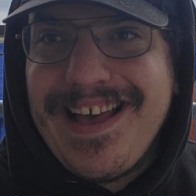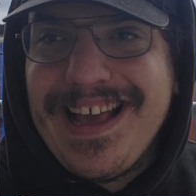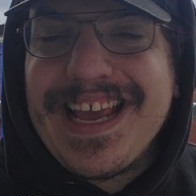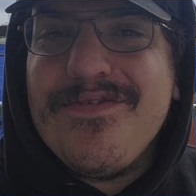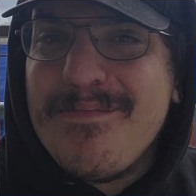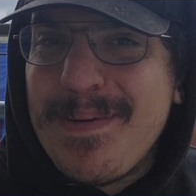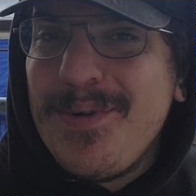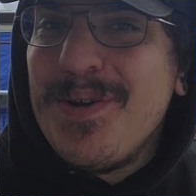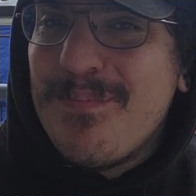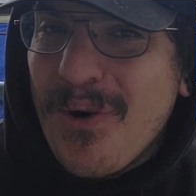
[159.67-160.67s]
I can
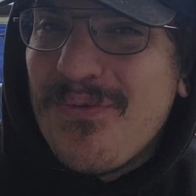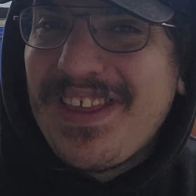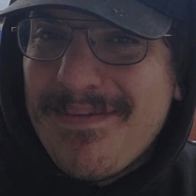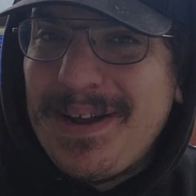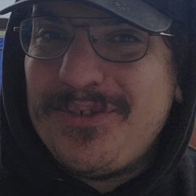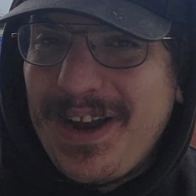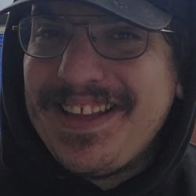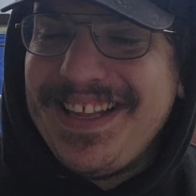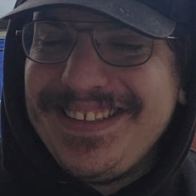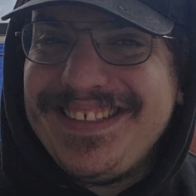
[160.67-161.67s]
remember the both time I
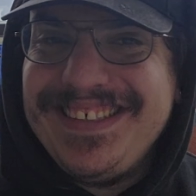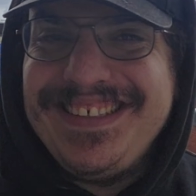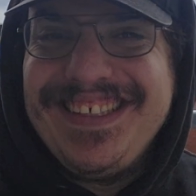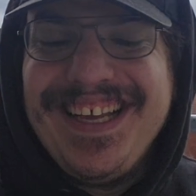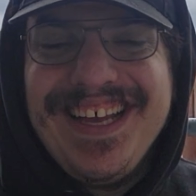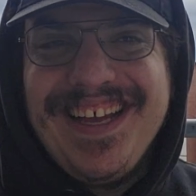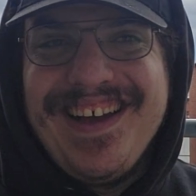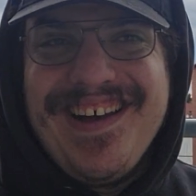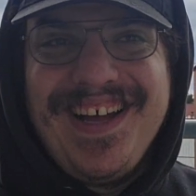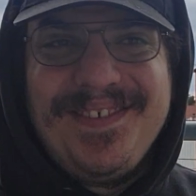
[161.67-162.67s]
drank it.
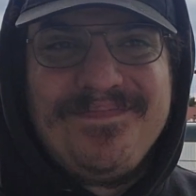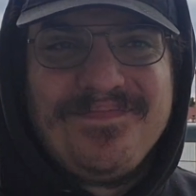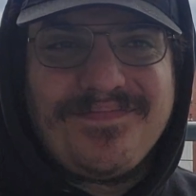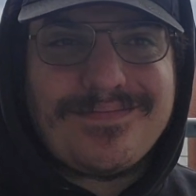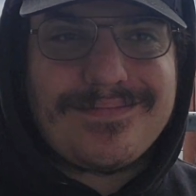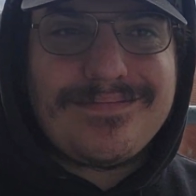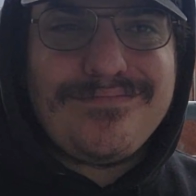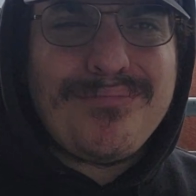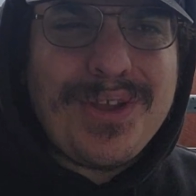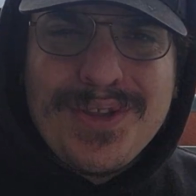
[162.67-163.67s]

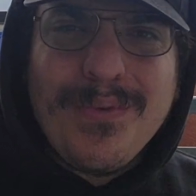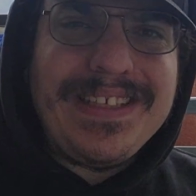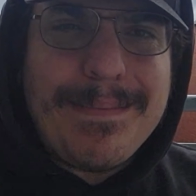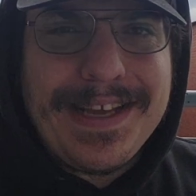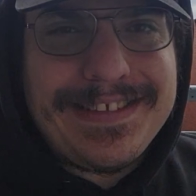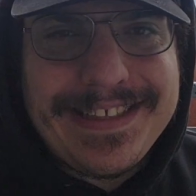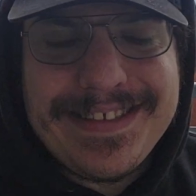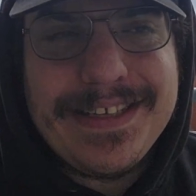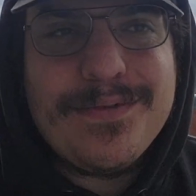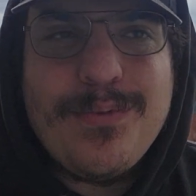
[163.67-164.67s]
The one time I
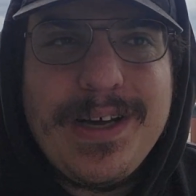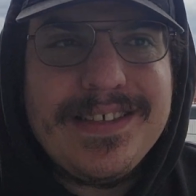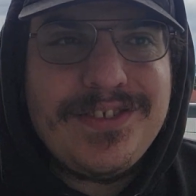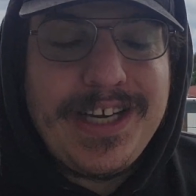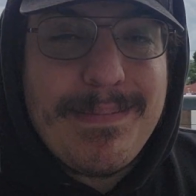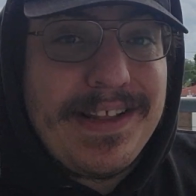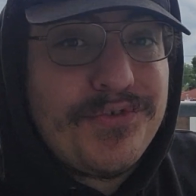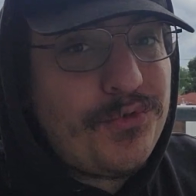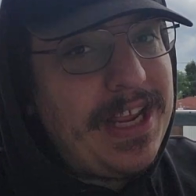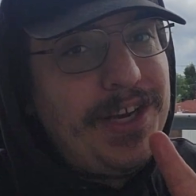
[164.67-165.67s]
tasted it was during my
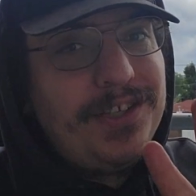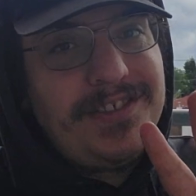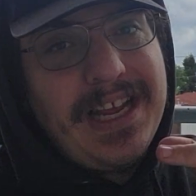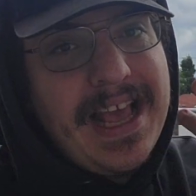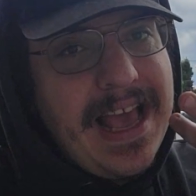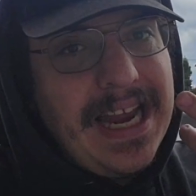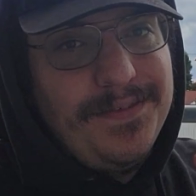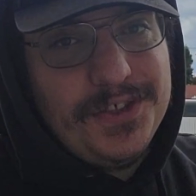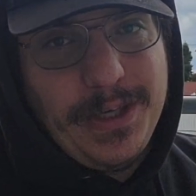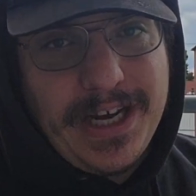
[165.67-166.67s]
3 years
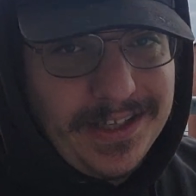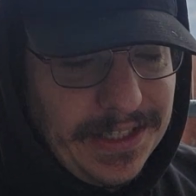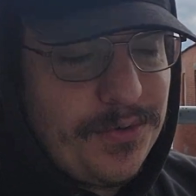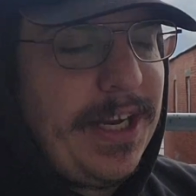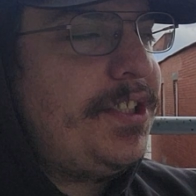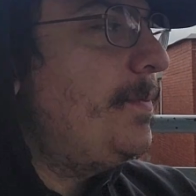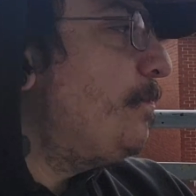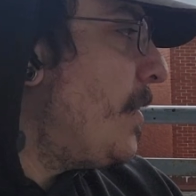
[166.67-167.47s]
anniversary content creation.